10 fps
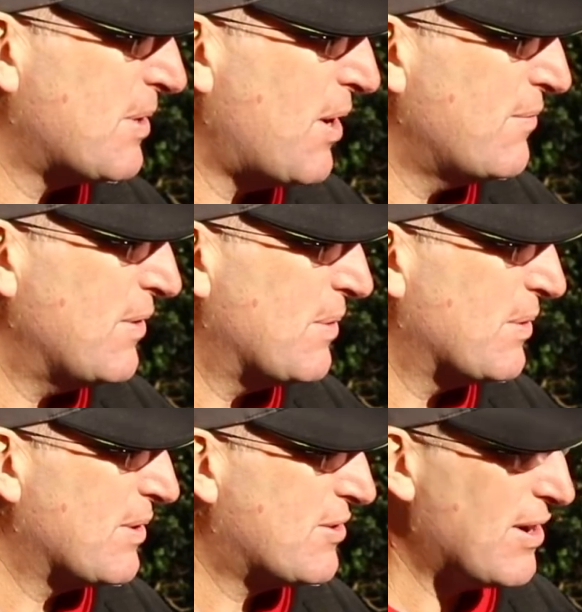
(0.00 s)
Hopefully
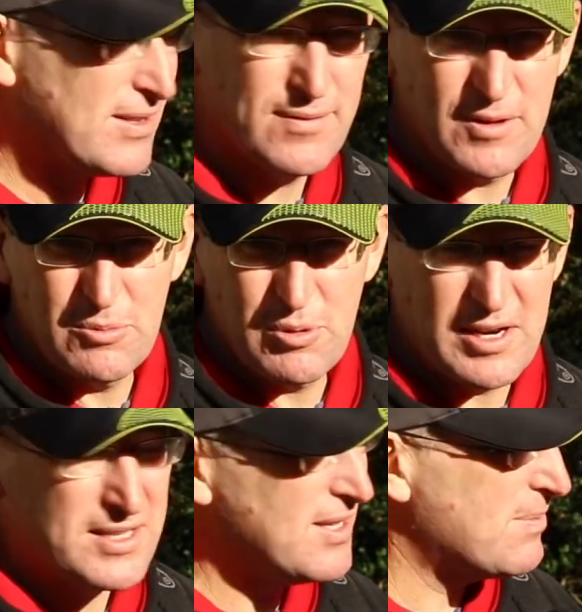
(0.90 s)
we'll attract a few
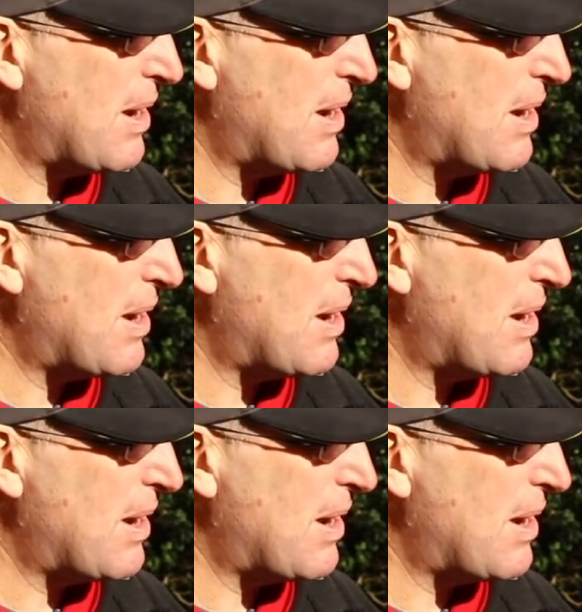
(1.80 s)
predators,